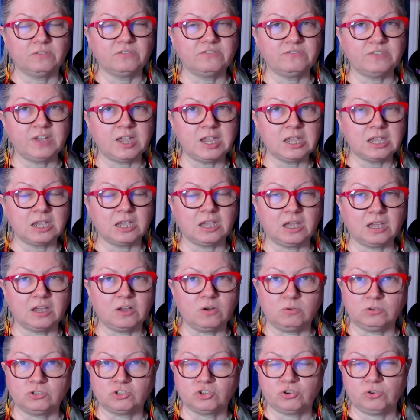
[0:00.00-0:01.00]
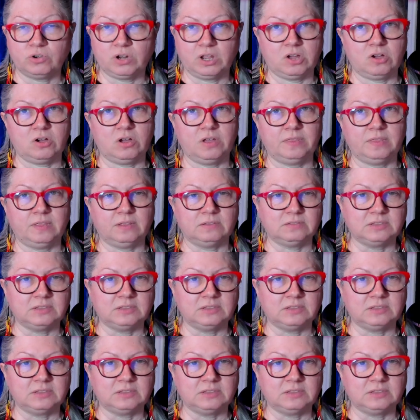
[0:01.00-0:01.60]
faking or turning on the